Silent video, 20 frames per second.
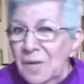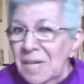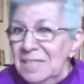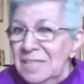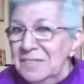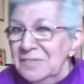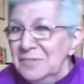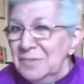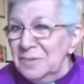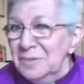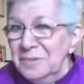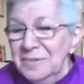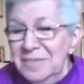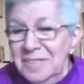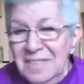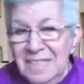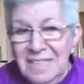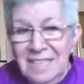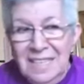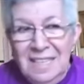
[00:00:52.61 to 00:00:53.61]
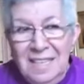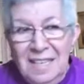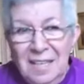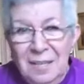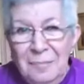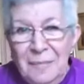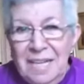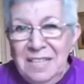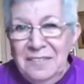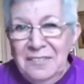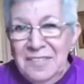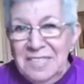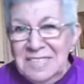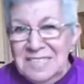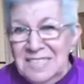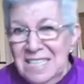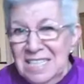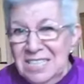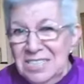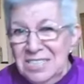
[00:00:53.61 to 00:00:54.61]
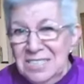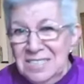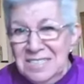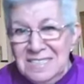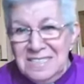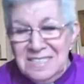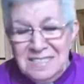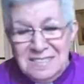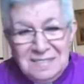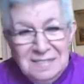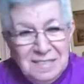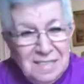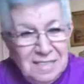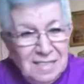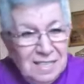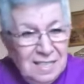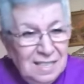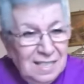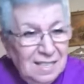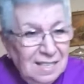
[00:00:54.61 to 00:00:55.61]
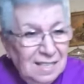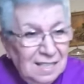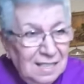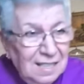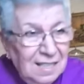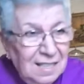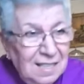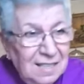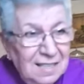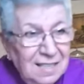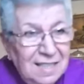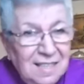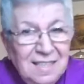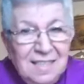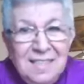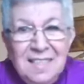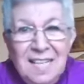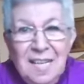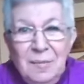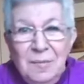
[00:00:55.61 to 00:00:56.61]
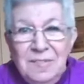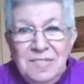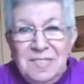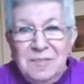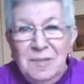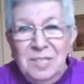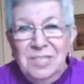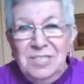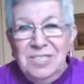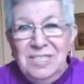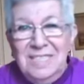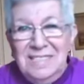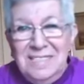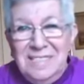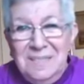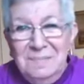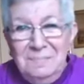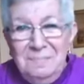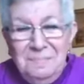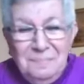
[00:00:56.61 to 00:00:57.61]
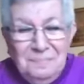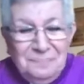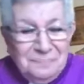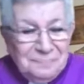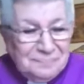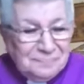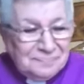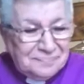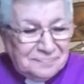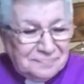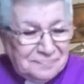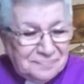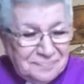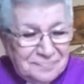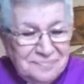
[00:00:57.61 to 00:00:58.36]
weird and wonderful manifestations in the name of spiritualism.